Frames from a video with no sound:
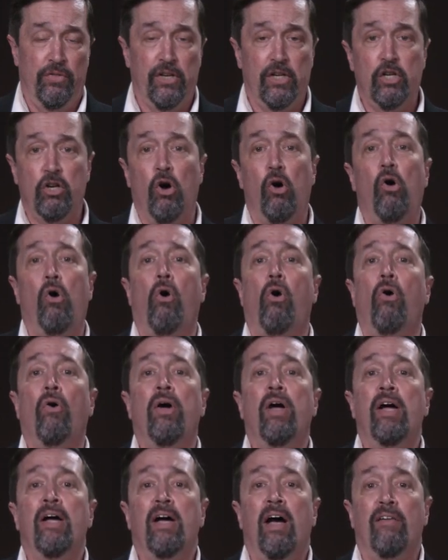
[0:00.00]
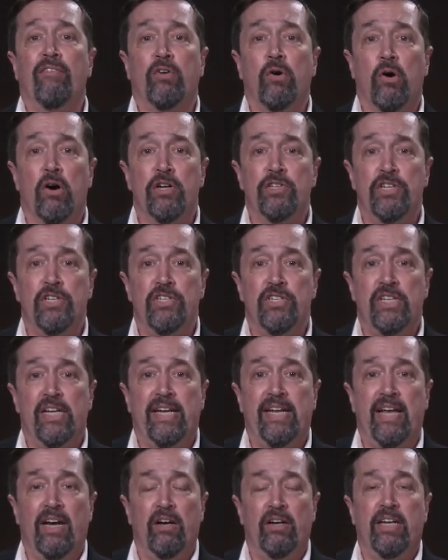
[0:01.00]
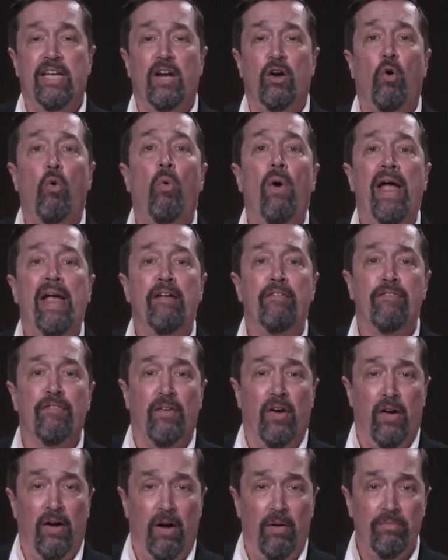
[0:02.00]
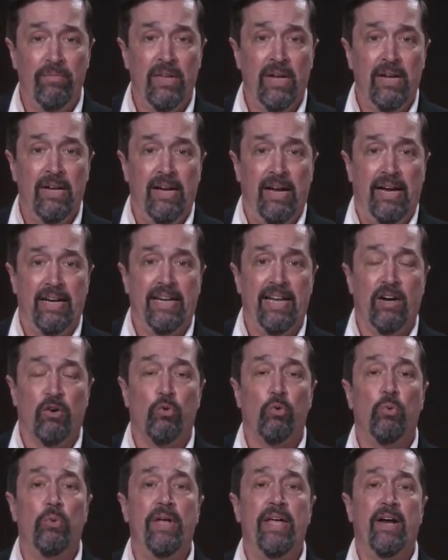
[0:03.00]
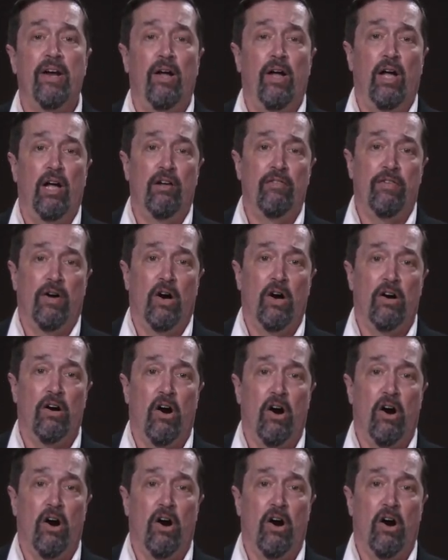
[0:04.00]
goal, of course, is to get it, get away from and get rid of our,